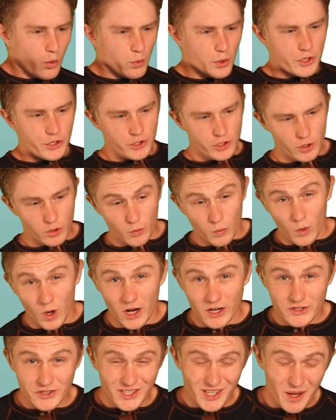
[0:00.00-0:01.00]
When you're
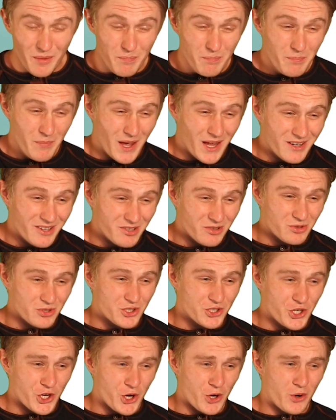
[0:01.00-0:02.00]
watching a medical
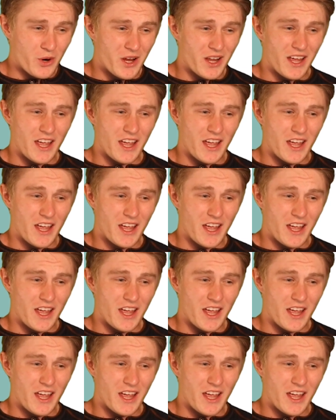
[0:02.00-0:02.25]
show